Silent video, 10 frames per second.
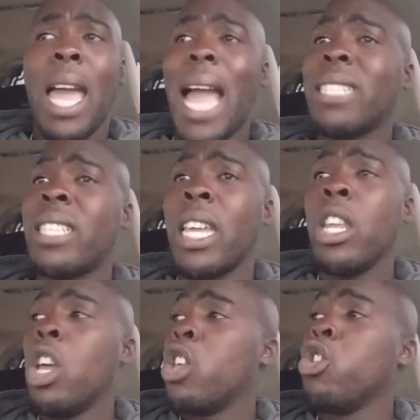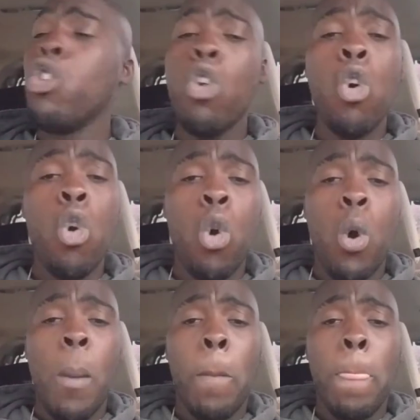I said, you
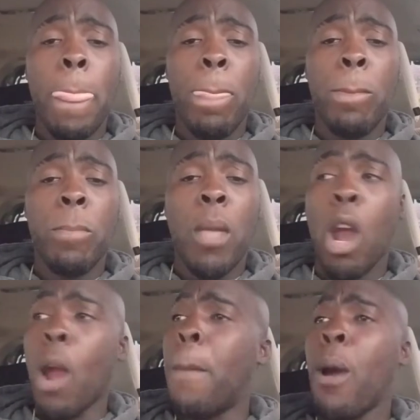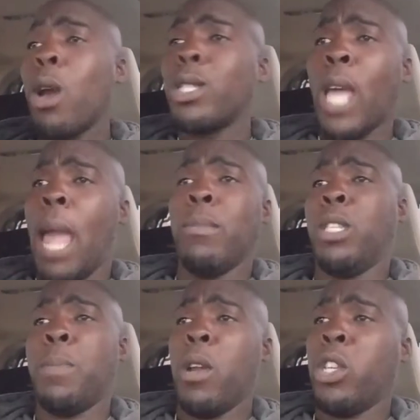are a part-time
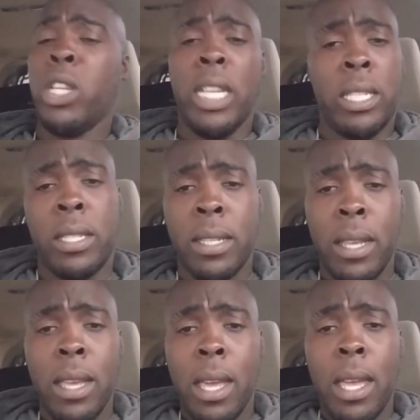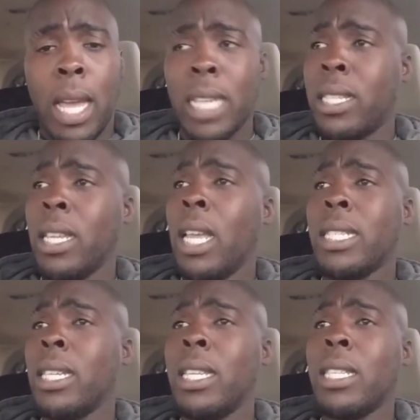spiritualist. I said,
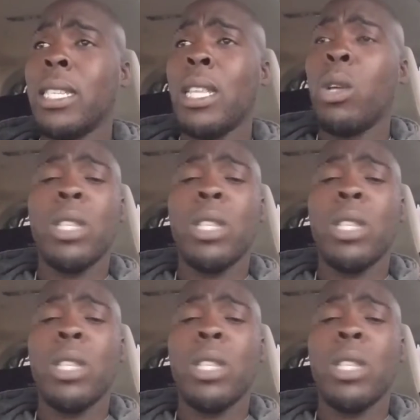this is no